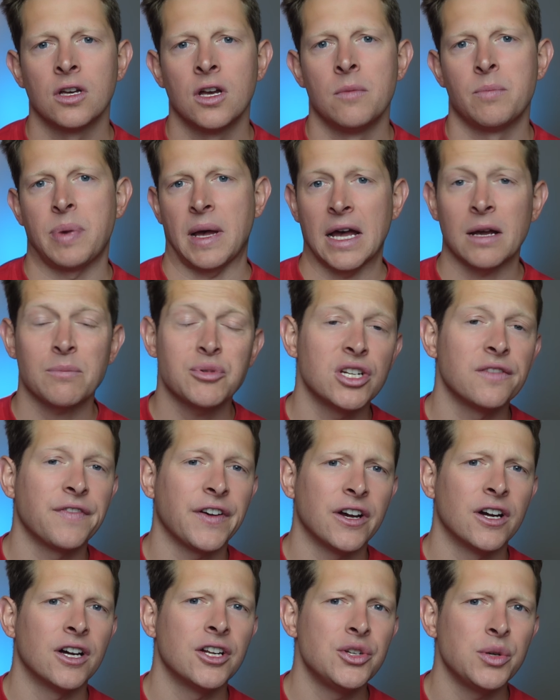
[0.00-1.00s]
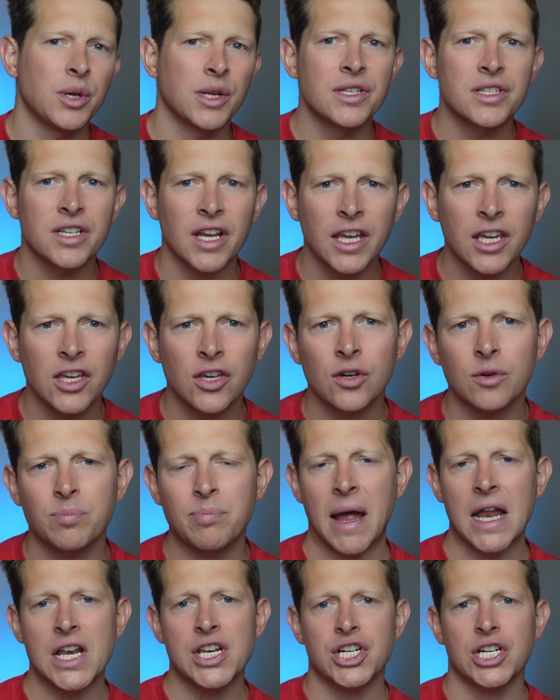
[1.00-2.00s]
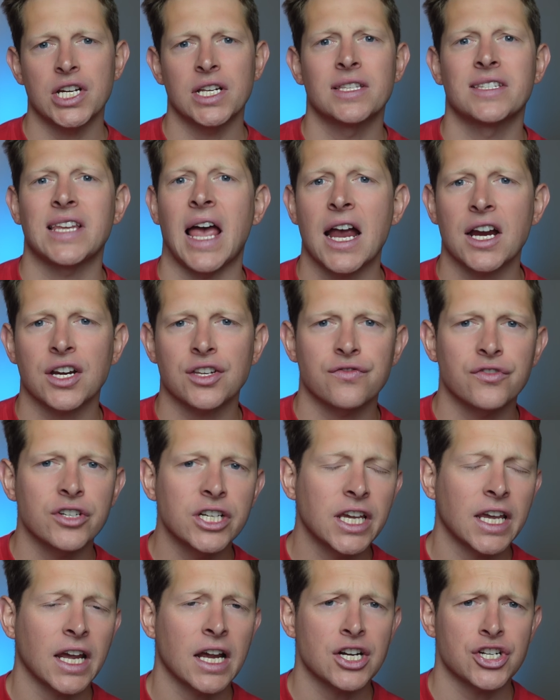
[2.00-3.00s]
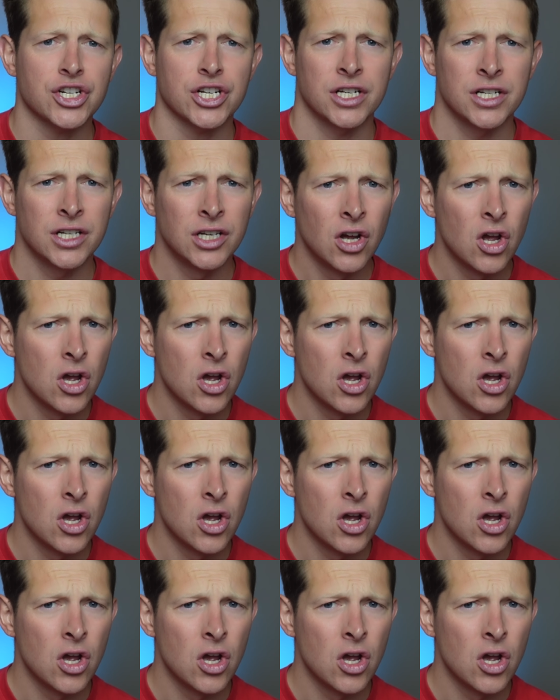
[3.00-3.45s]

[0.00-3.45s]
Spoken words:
Perhaps you've heard you can take your pension tax-free cash and